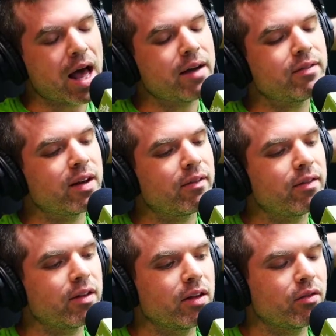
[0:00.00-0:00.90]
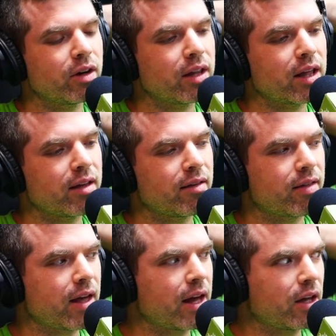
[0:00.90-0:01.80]
definitely realized
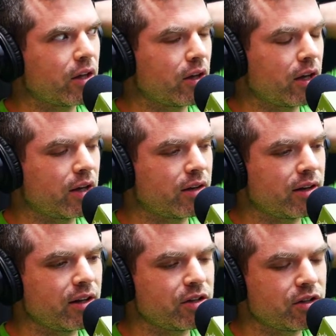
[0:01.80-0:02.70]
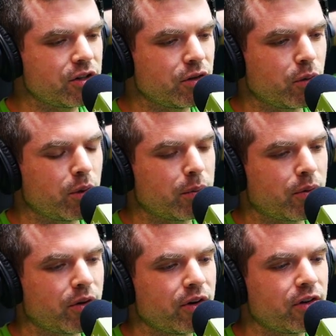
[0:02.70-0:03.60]
that it teaches you to
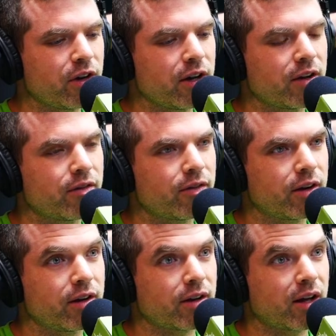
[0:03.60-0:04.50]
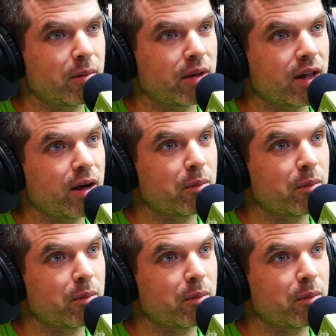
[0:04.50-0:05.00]
appreciate your free time a lot more.